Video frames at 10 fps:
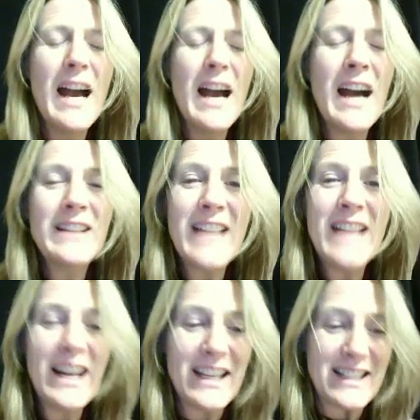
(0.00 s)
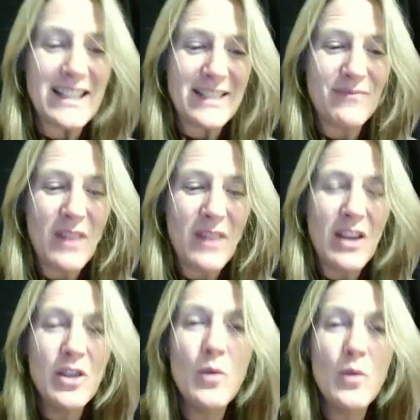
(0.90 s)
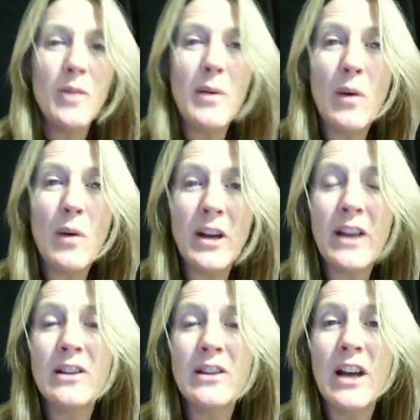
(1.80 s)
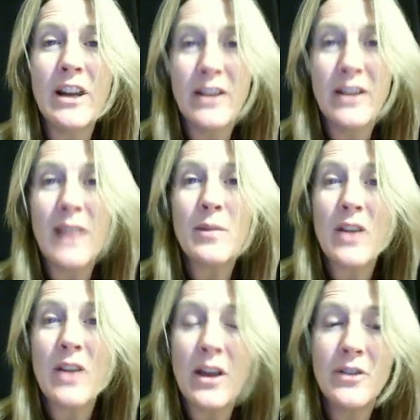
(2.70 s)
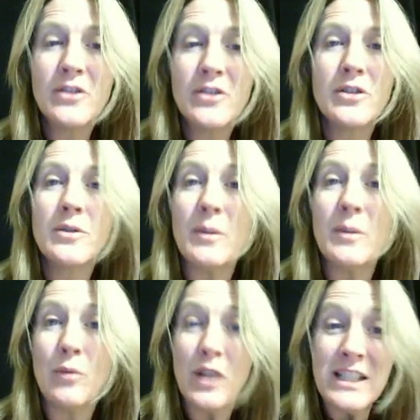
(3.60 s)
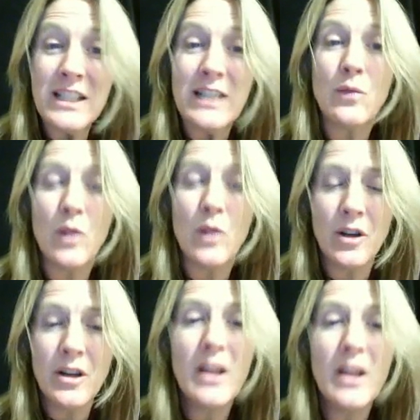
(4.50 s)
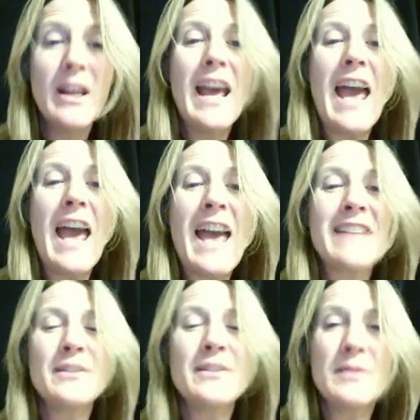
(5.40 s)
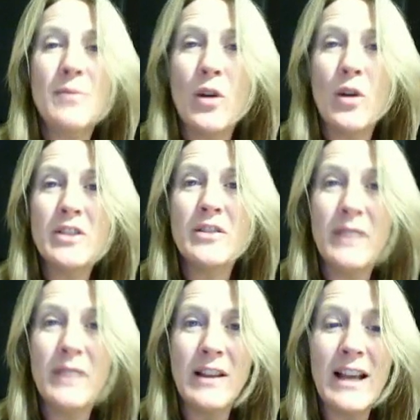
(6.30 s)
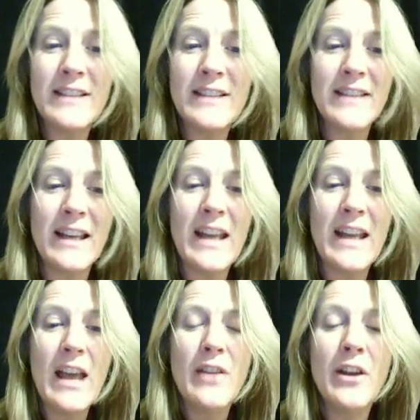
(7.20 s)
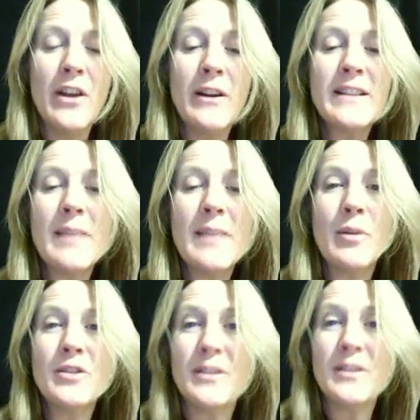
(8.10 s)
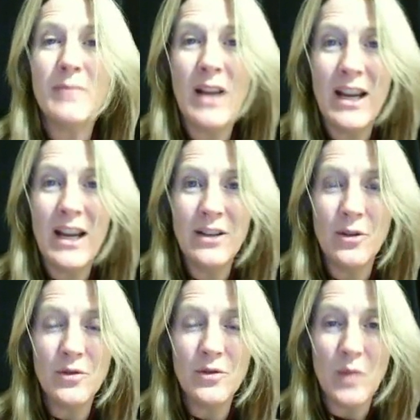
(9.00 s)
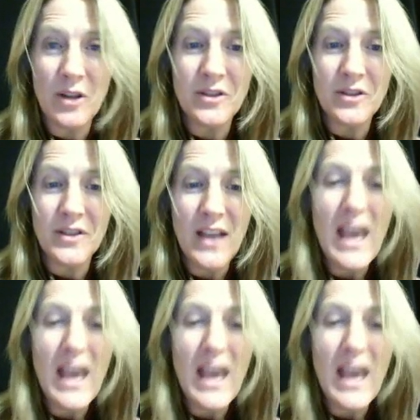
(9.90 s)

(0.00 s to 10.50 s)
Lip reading: Netiquette. You will be working a lot online with others through the printed word, and so it's important to realize that there is a person behind those words,